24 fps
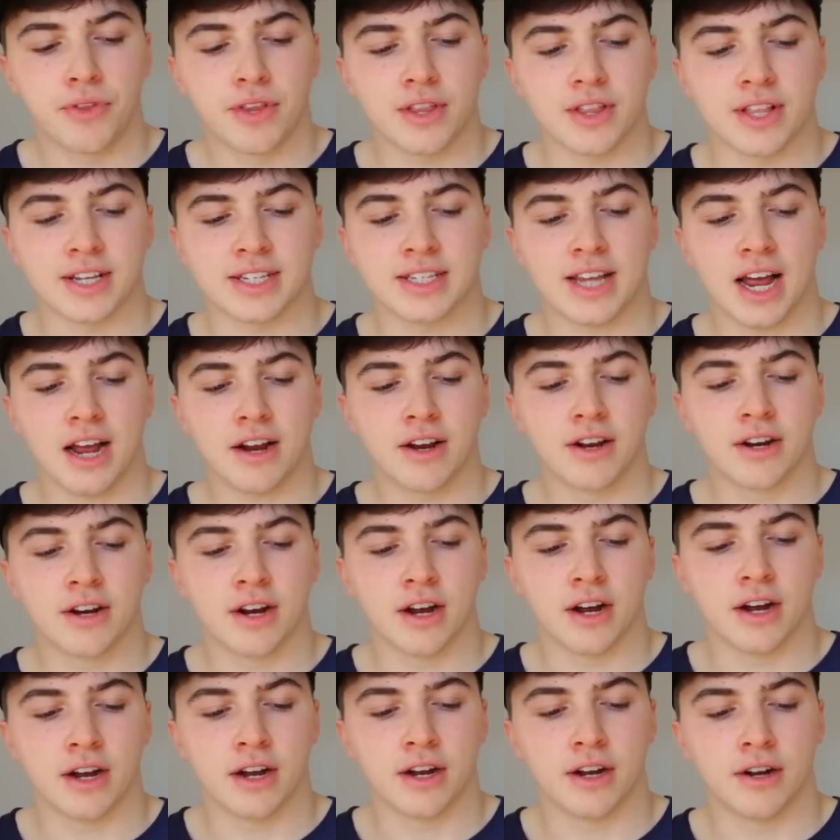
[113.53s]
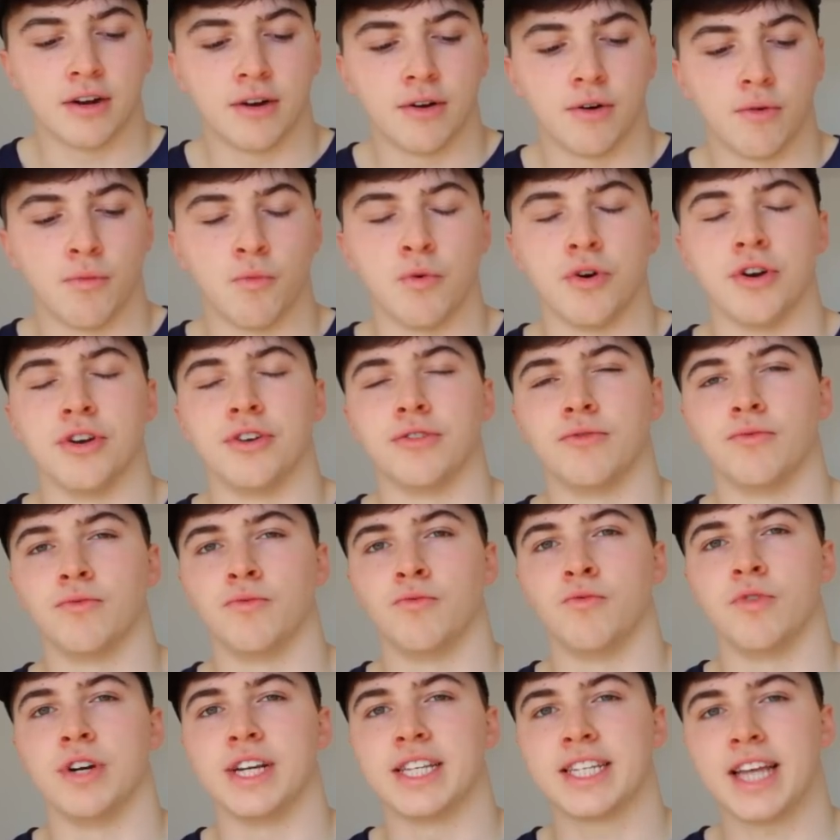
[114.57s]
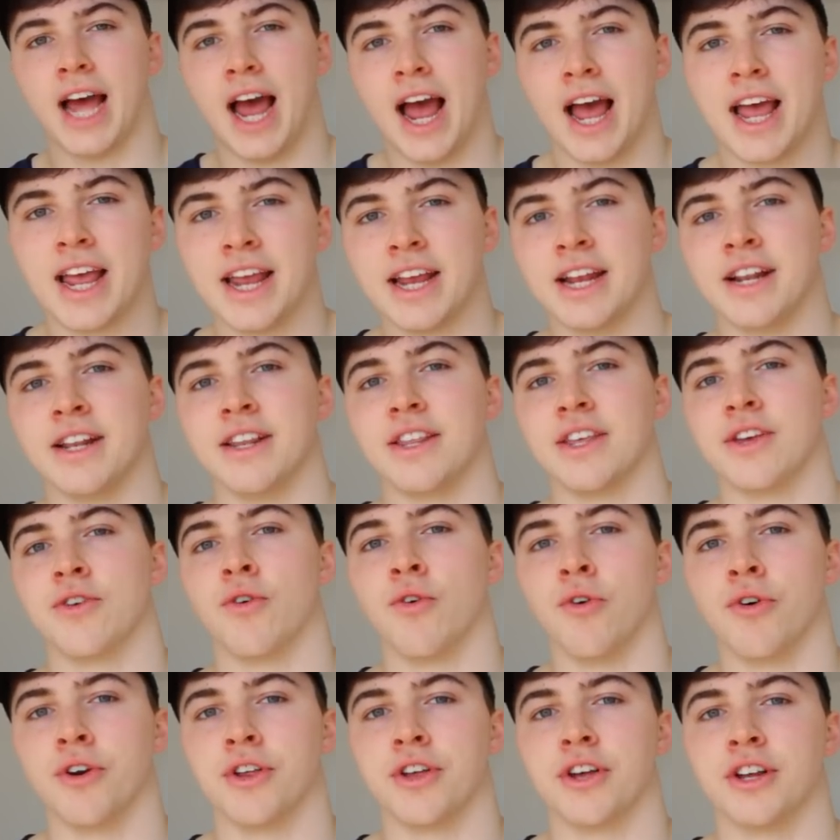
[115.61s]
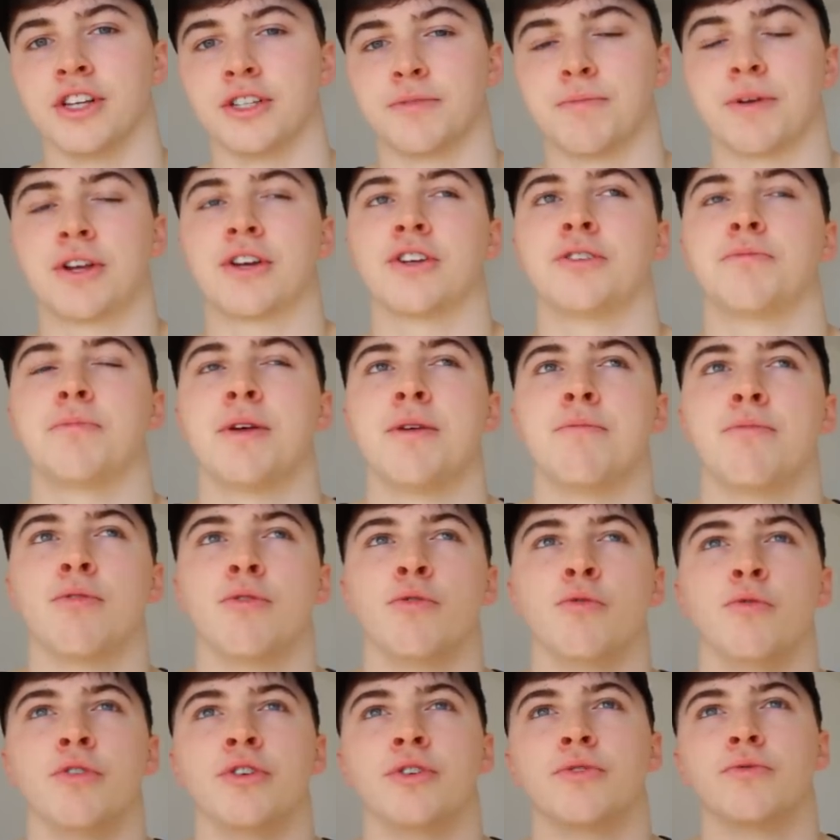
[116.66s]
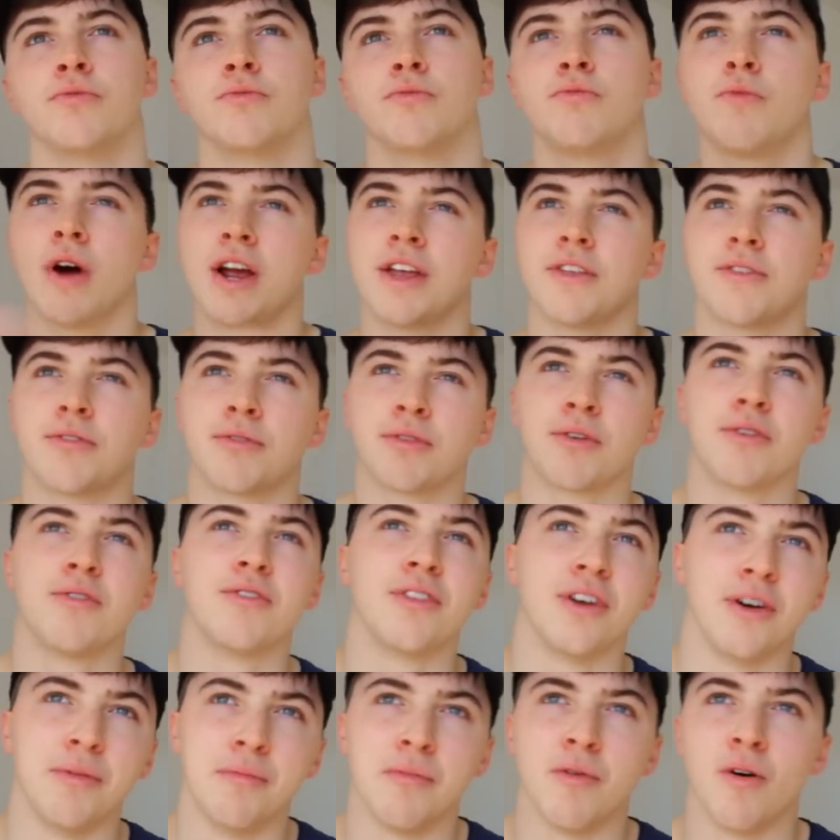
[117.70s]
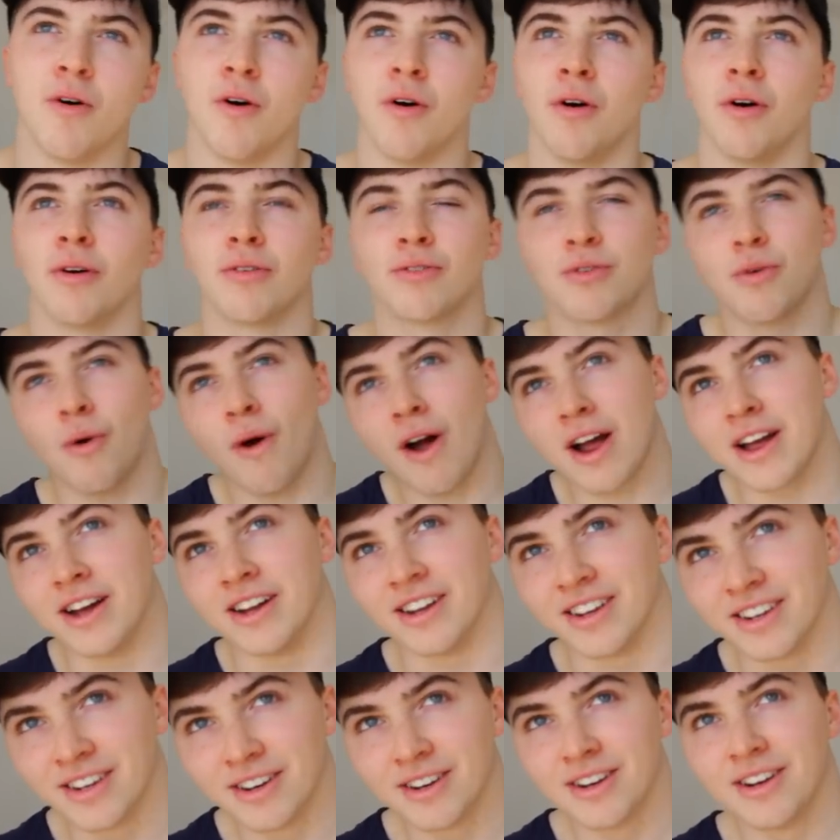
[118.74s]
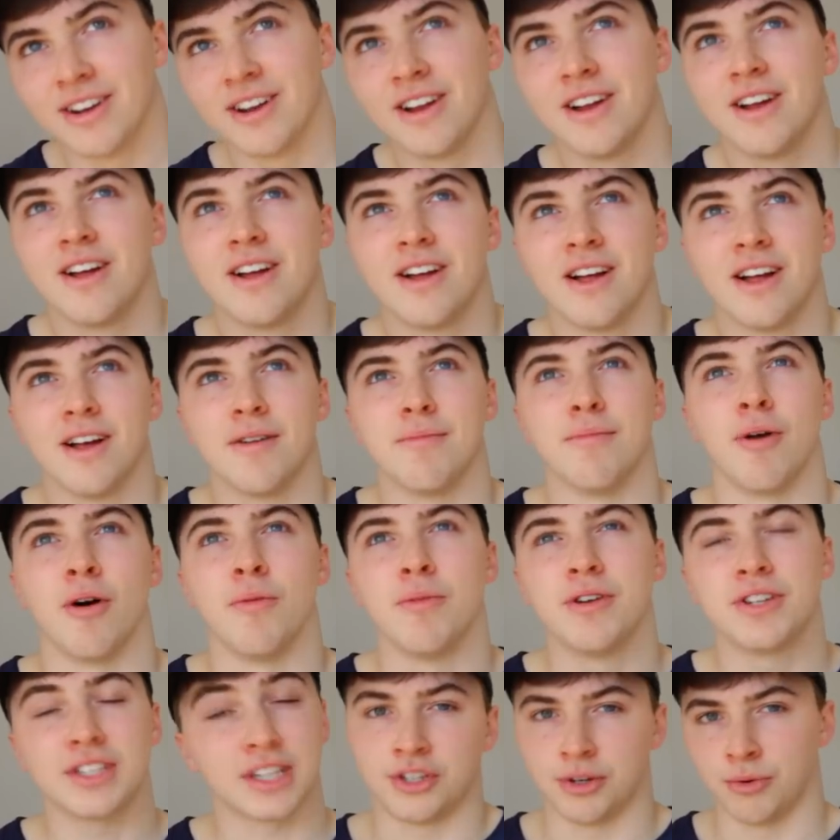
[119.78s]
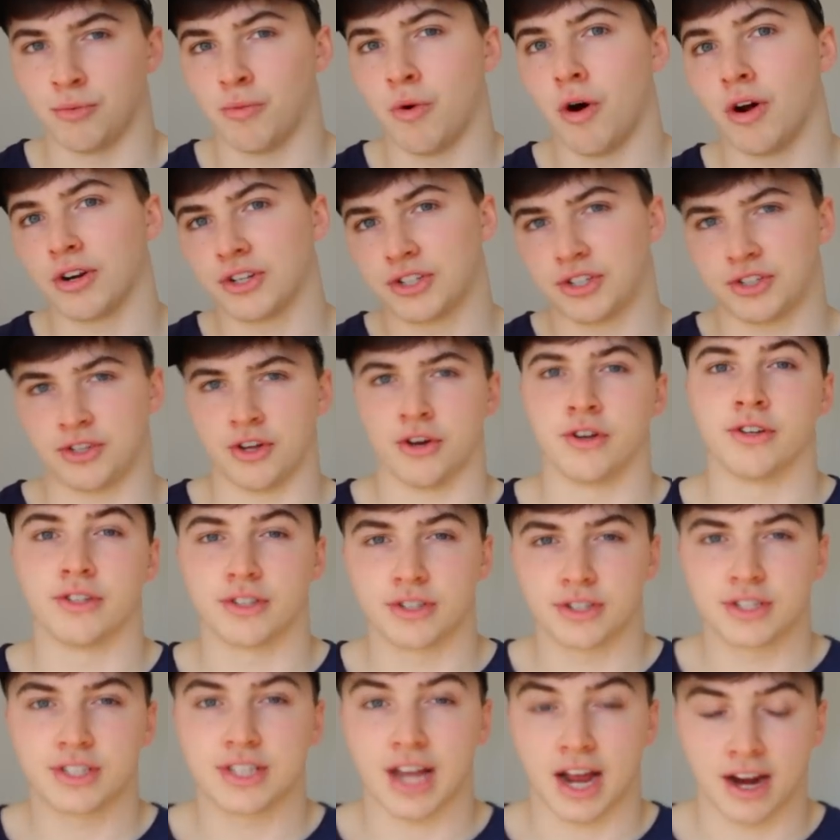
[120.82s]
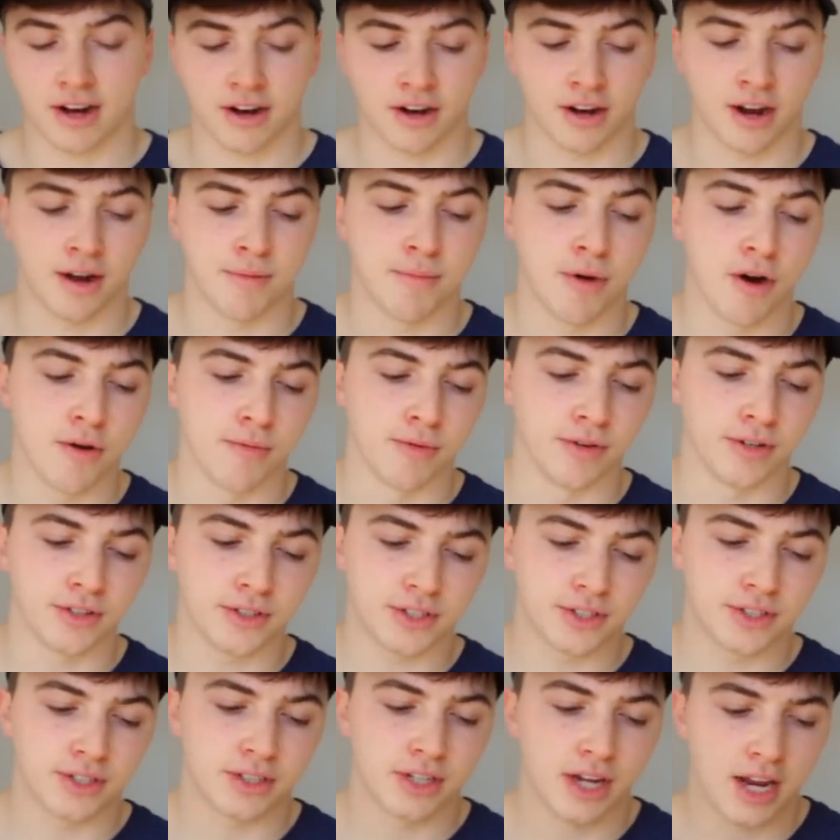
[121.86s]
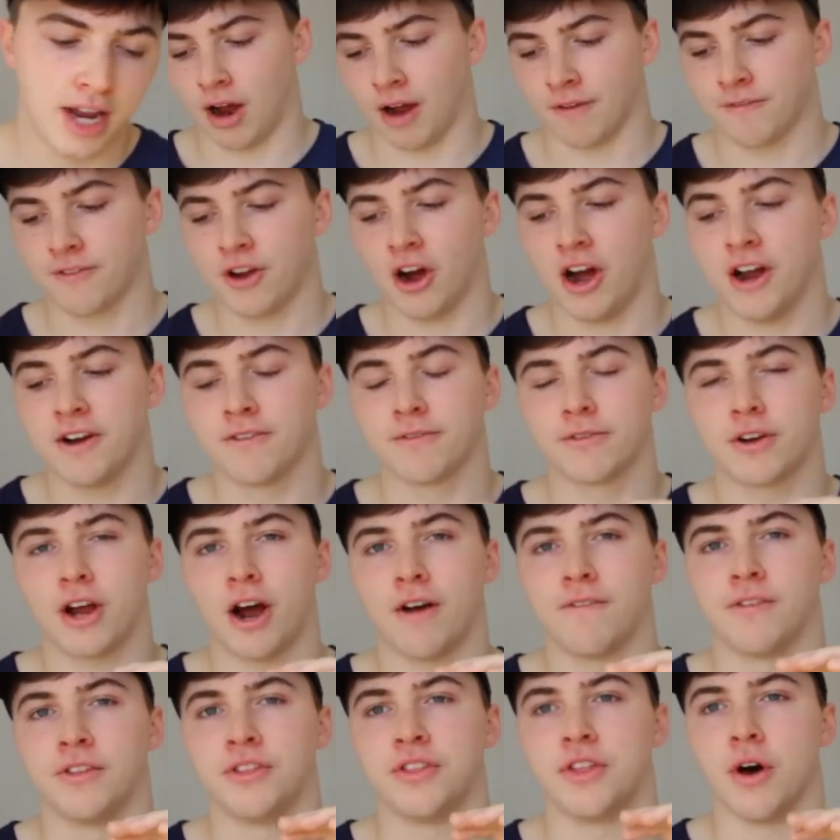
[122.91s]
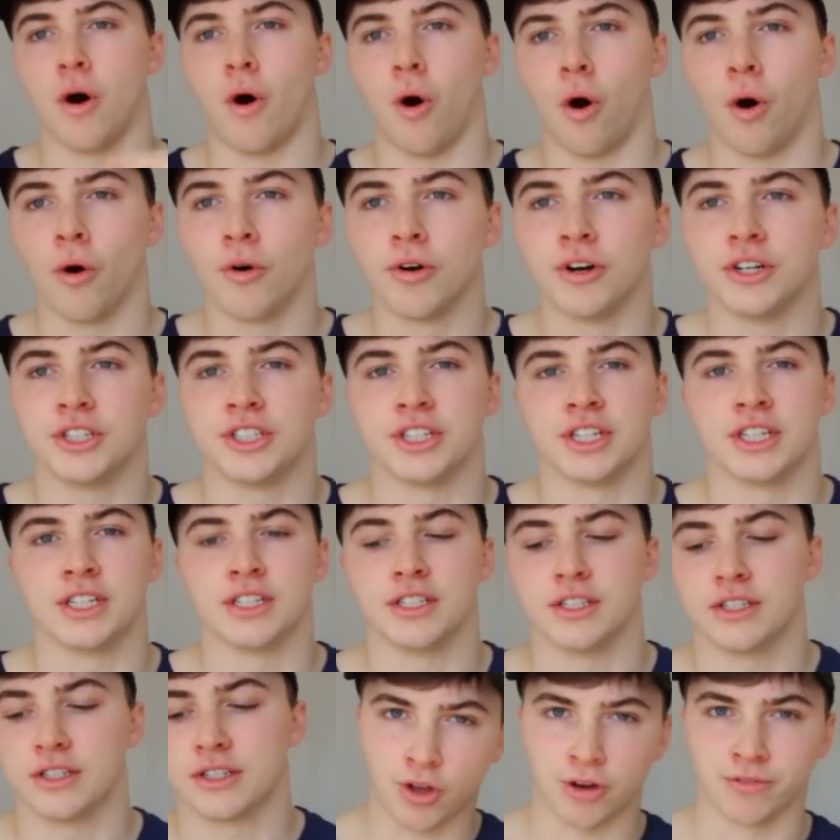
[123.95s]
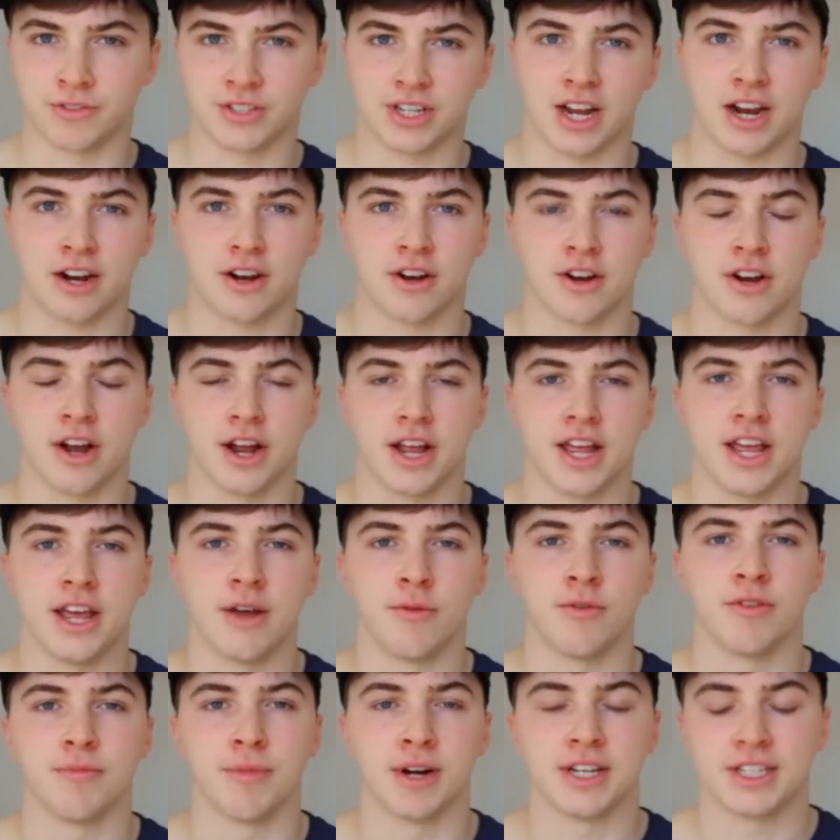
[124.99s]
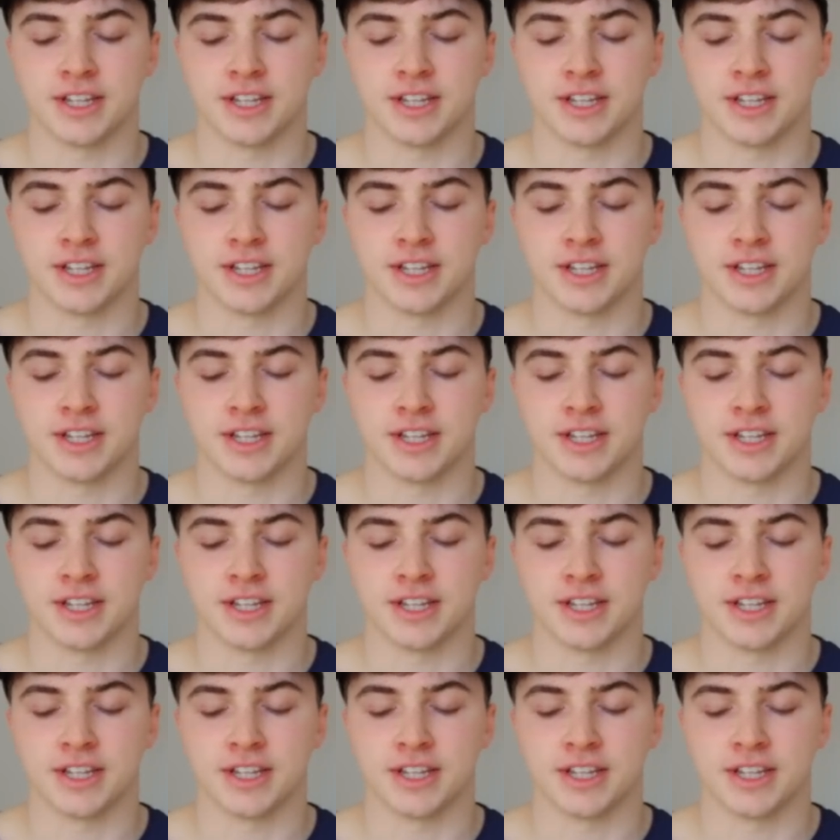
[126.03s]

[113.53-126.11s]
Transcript: The Sakuga would retain the audience because people would wait through the more quiet moments to watch those Sakuga moments. I've kind of covered the origins of Sakuga here with my